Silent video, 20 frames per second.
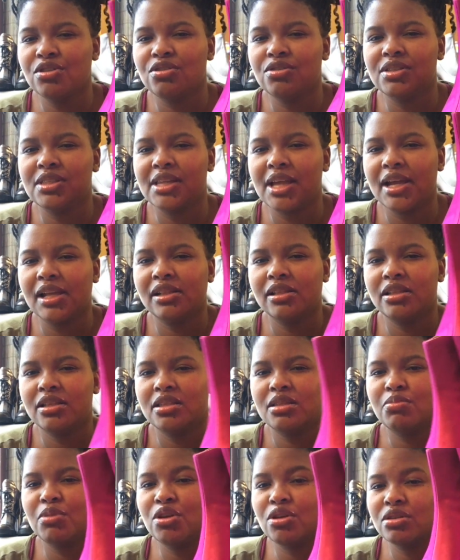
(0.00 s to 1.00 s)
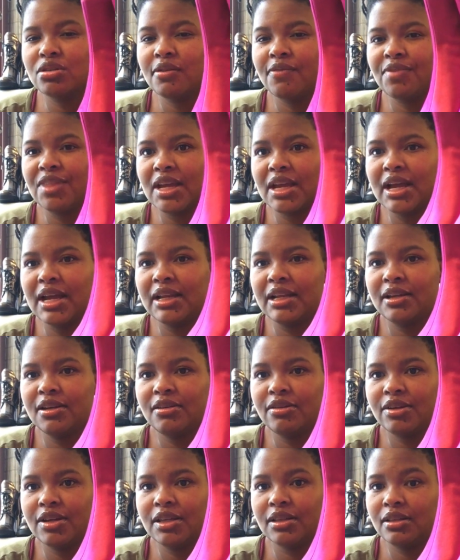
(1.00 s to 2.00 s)
to style this because of the color
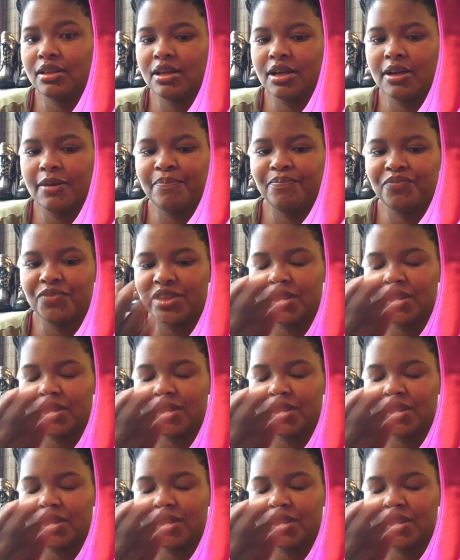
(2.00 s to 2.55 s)
look um,